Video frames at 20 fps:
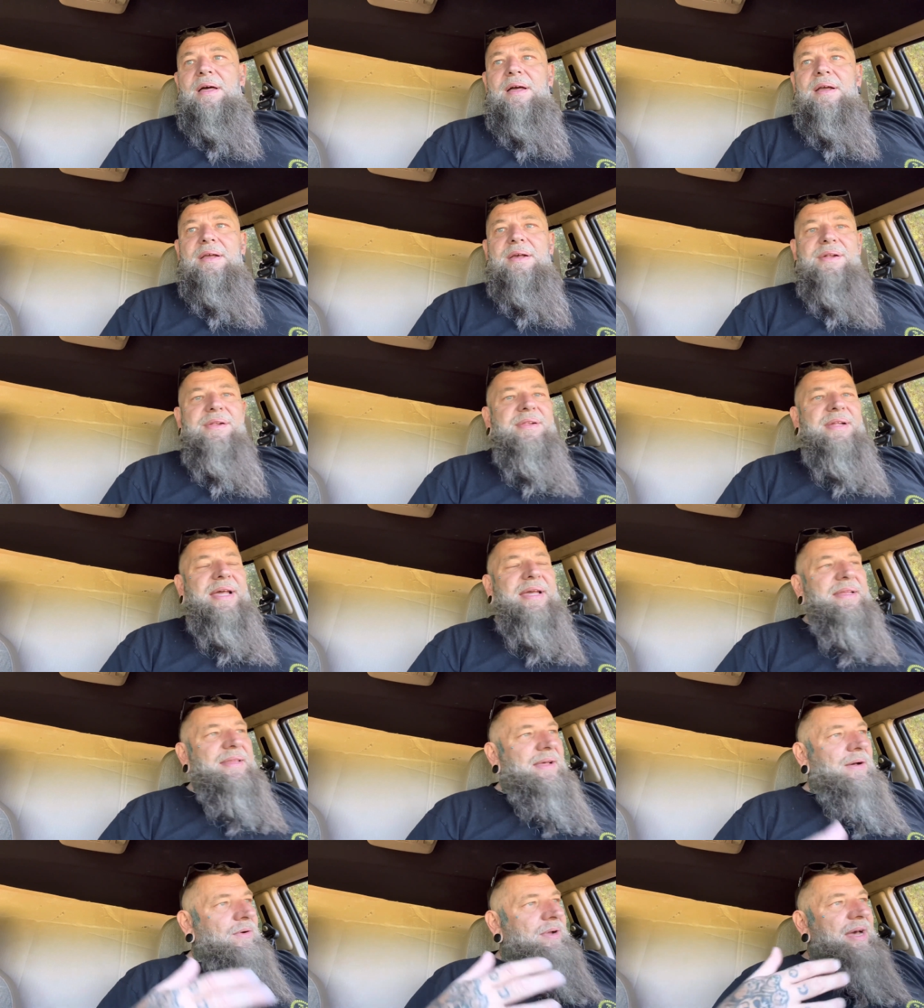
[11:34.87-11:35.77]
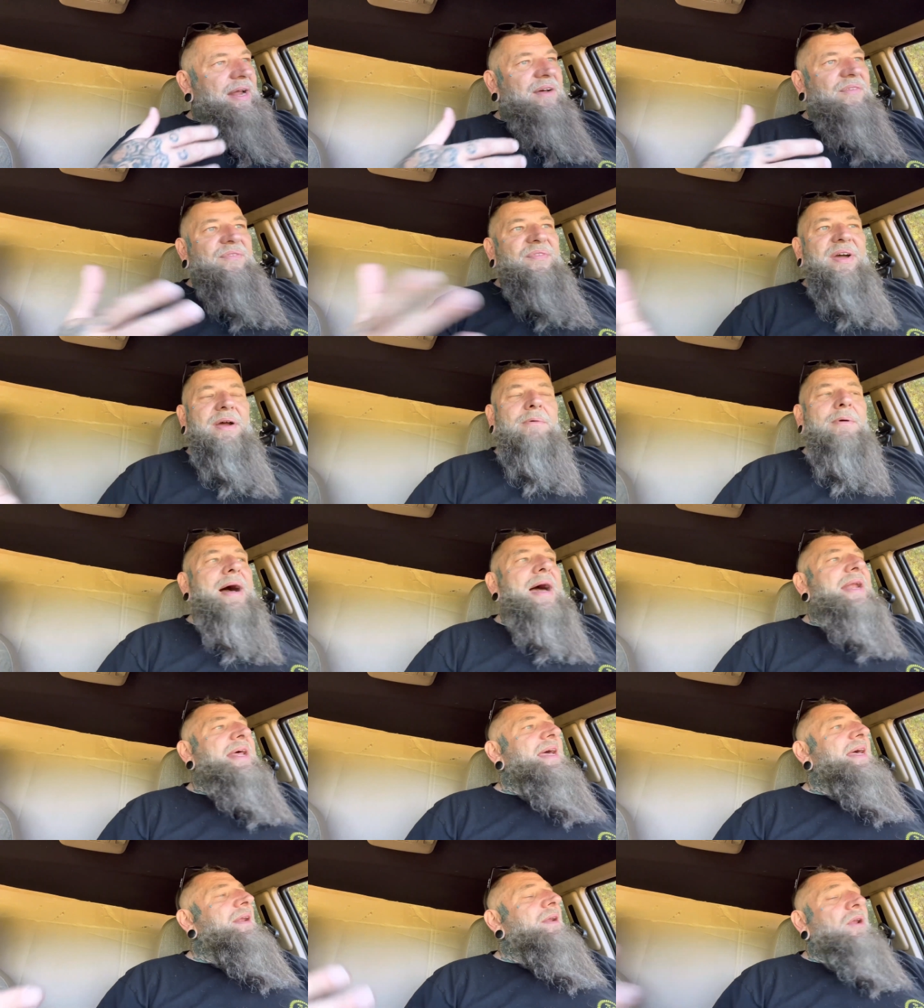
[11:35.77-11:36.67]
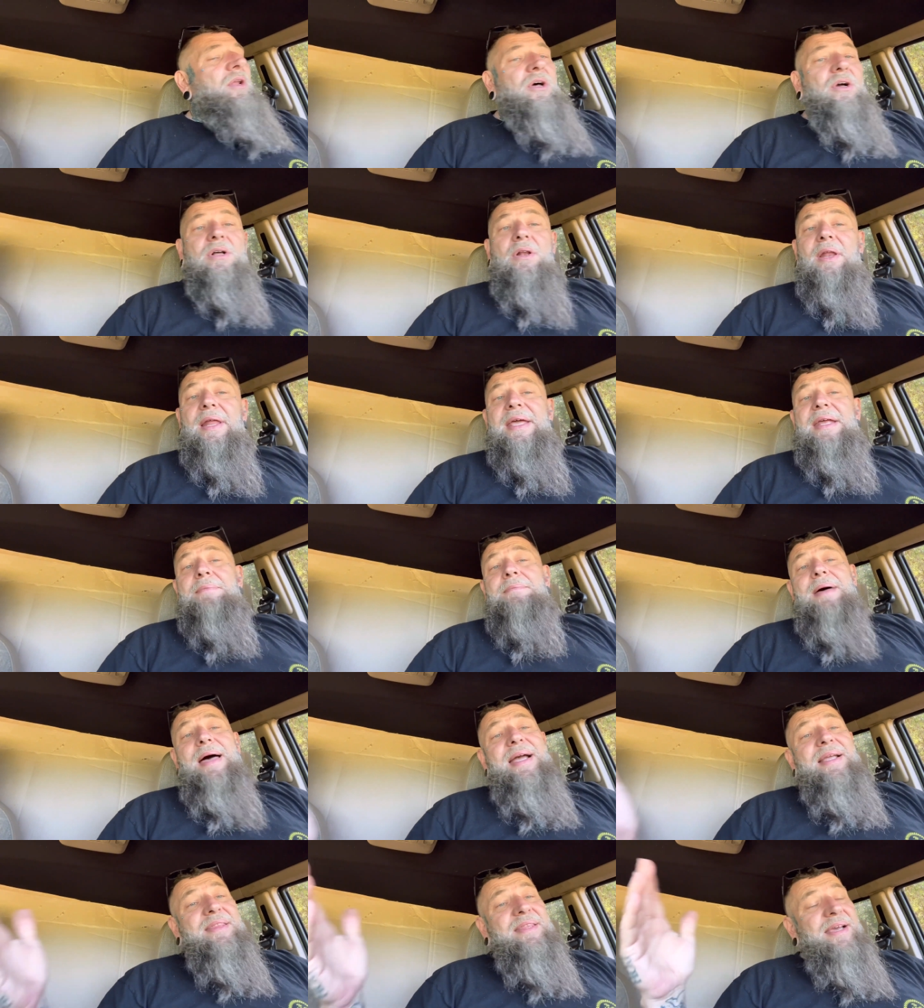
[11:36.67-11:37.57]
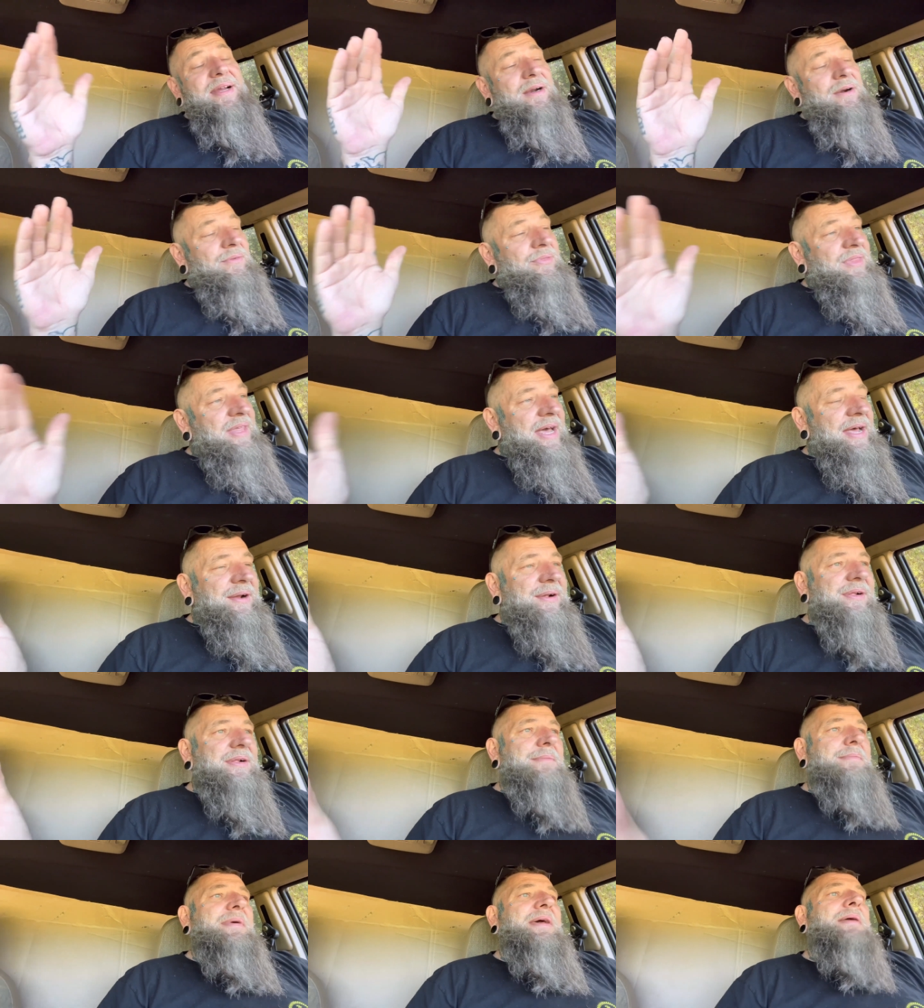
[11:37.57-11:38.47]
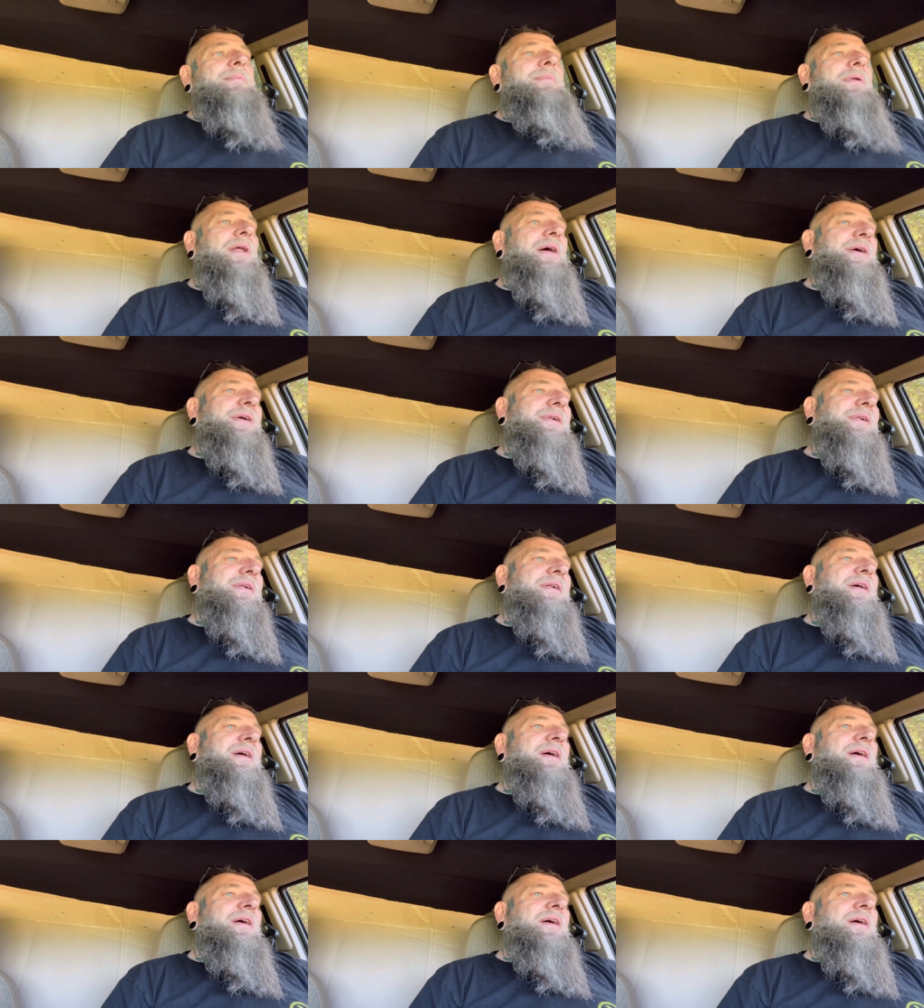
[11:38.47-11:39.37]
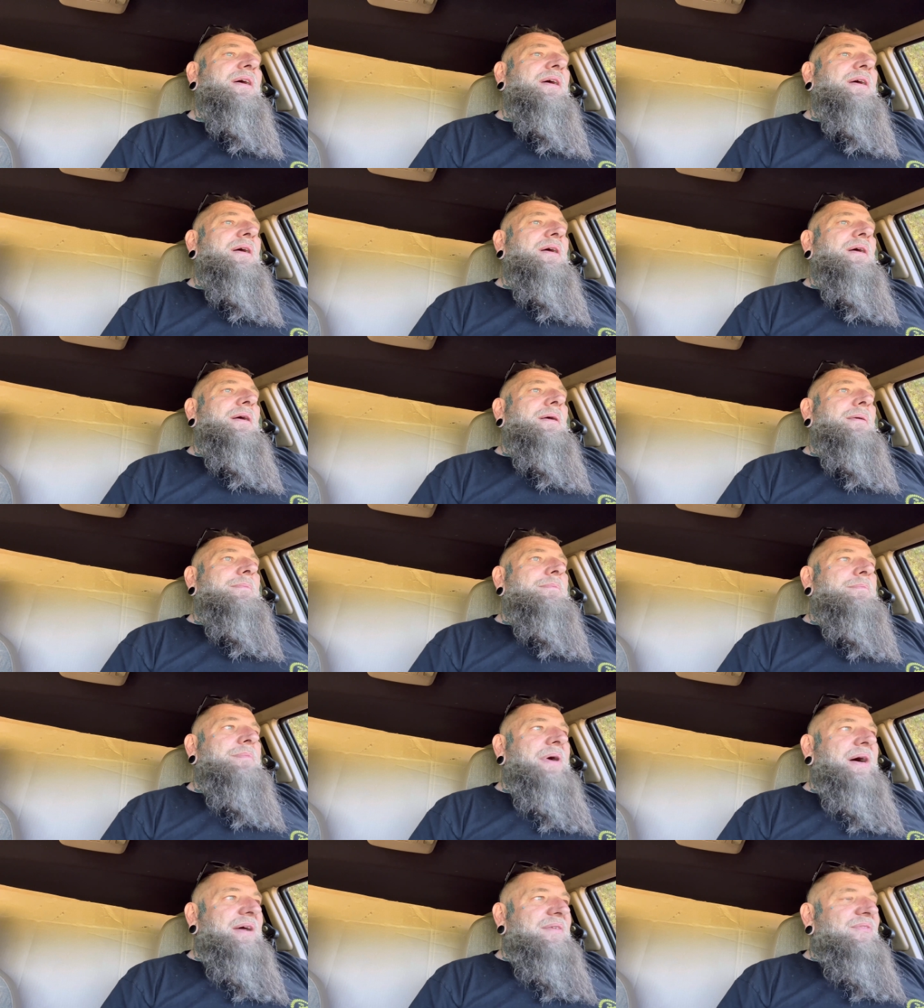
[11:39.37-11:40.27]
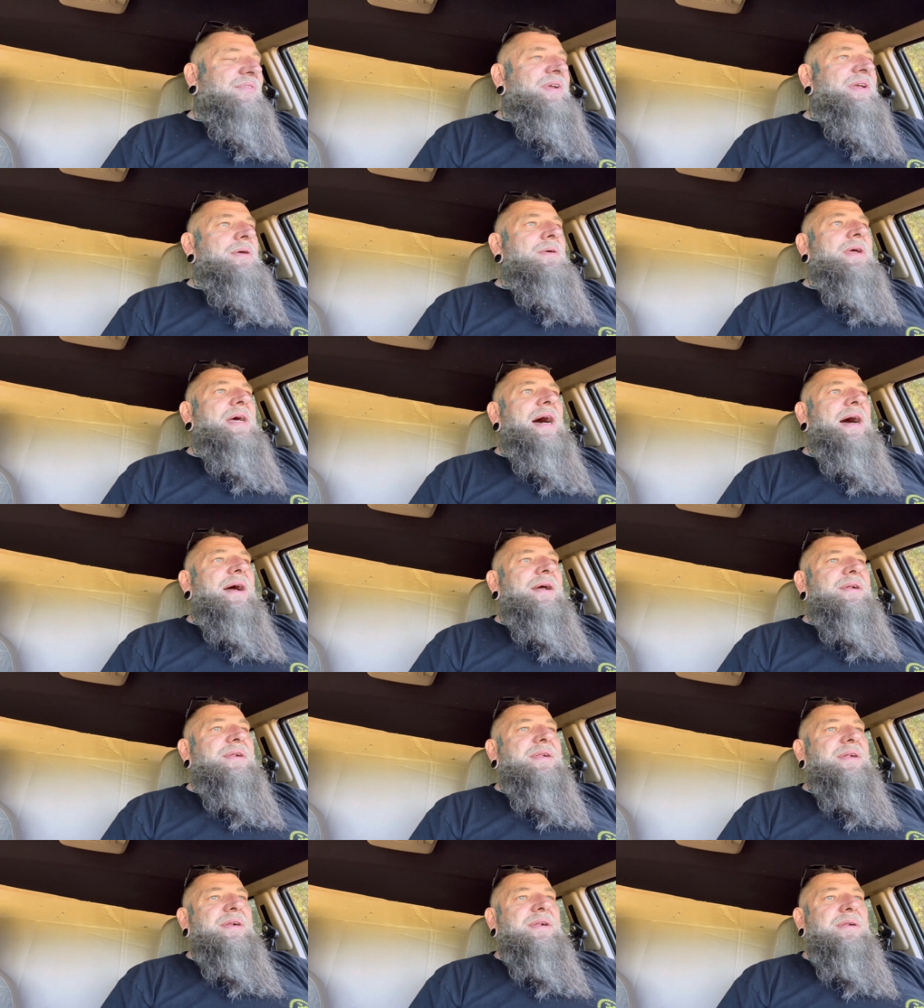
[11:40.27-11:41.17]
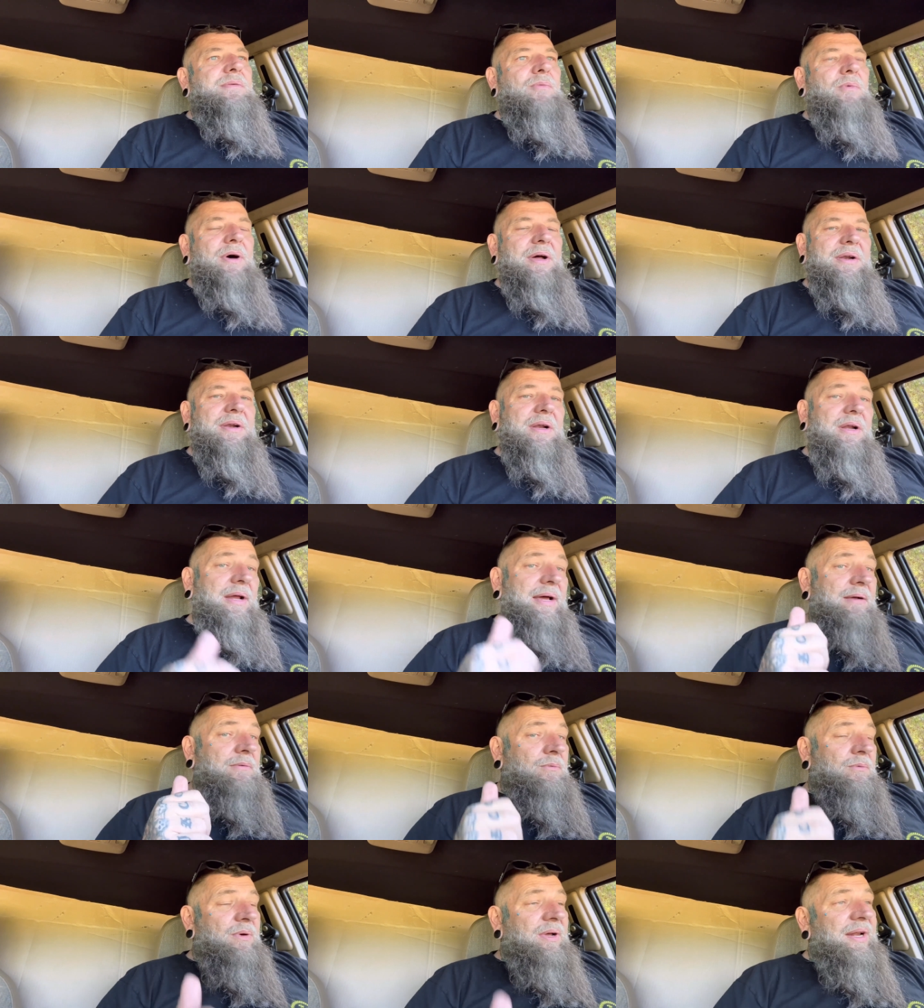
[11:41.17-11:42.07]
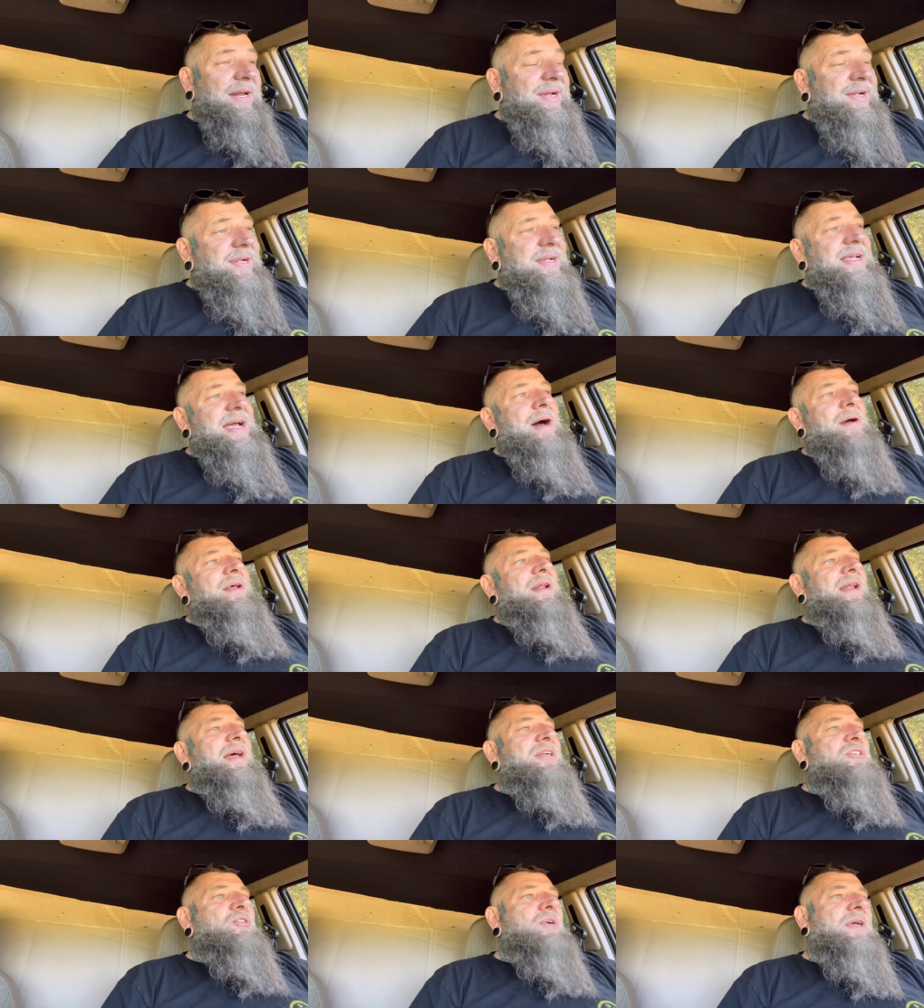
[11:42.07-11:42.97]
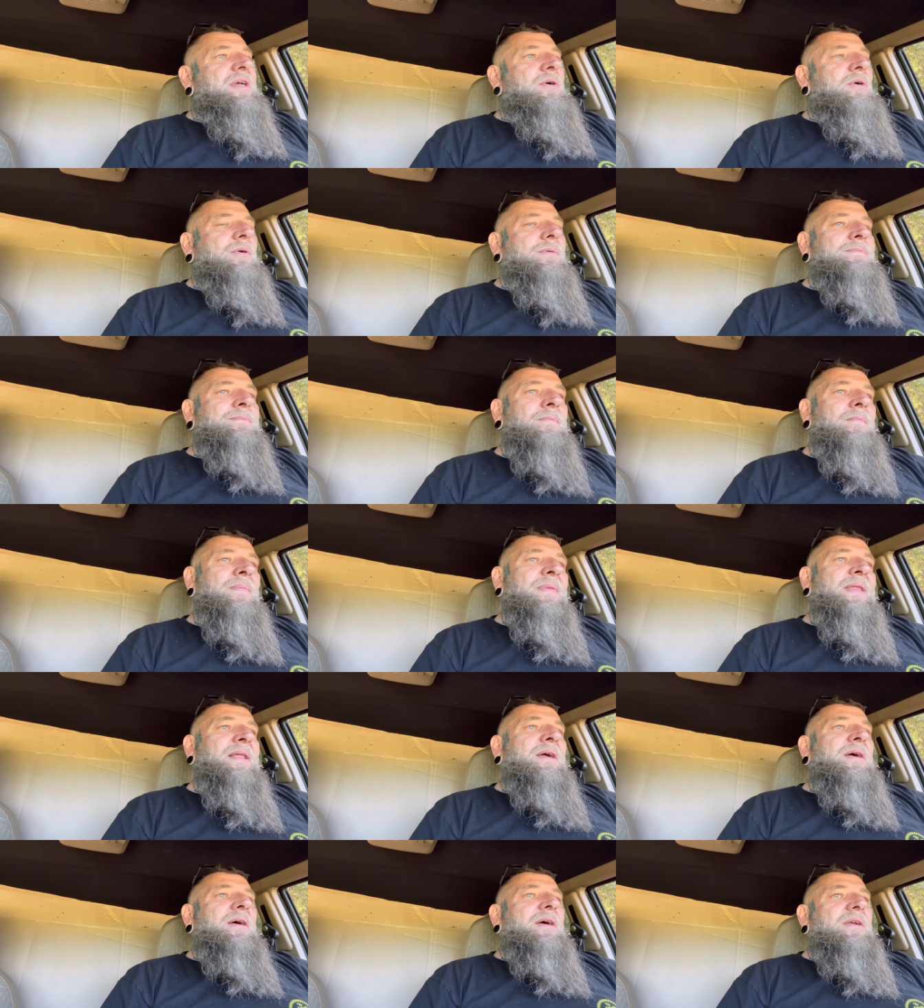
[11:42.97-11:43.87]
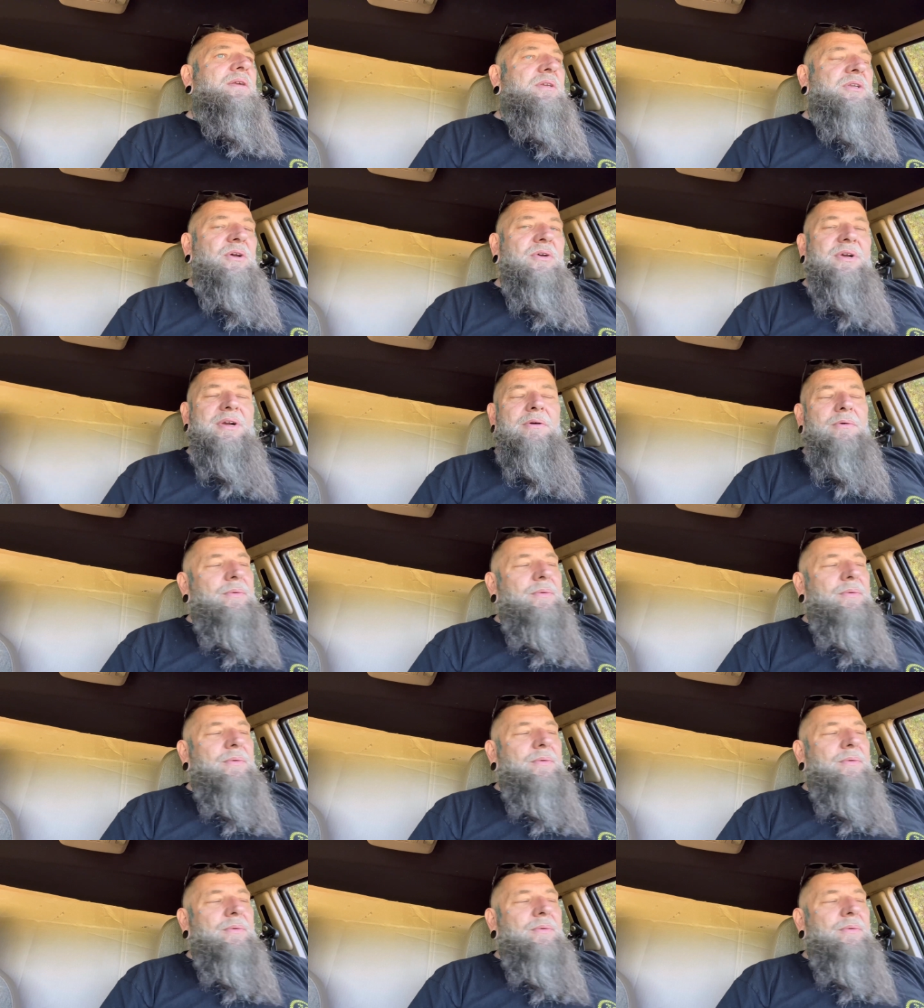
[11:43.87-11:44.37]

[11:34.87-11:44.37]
Because they, they'll kind of fit right in, look clean back there. That is a big plus. But for you guys that's wanting like really stout electrical, do your